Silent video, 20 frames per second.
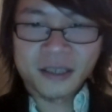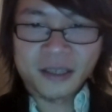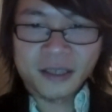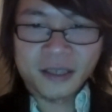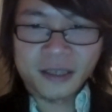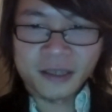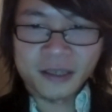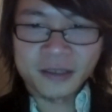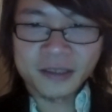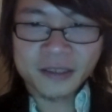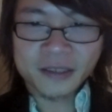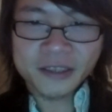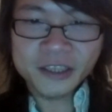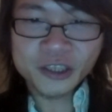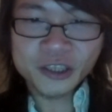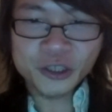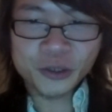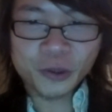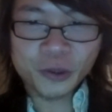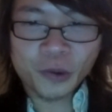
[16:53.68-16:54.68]
And
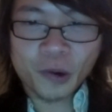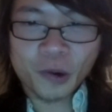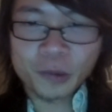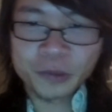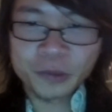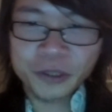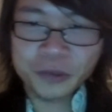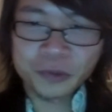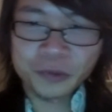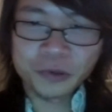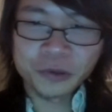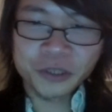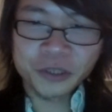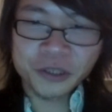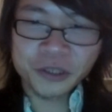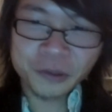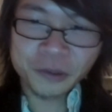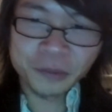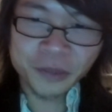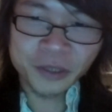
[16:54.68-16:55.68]
digital object will
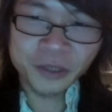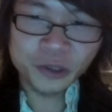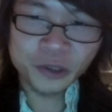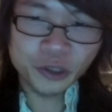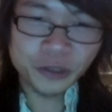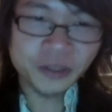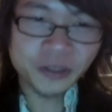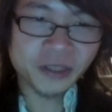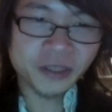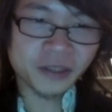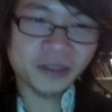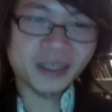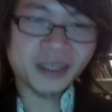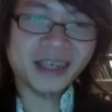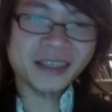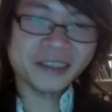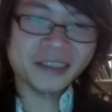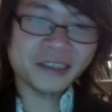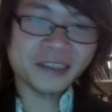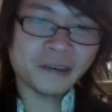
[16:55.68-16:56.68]
still be treated
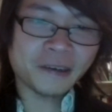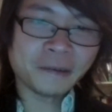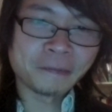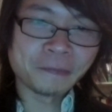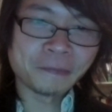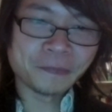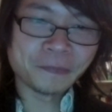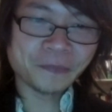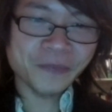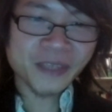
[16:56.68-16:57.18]
as um,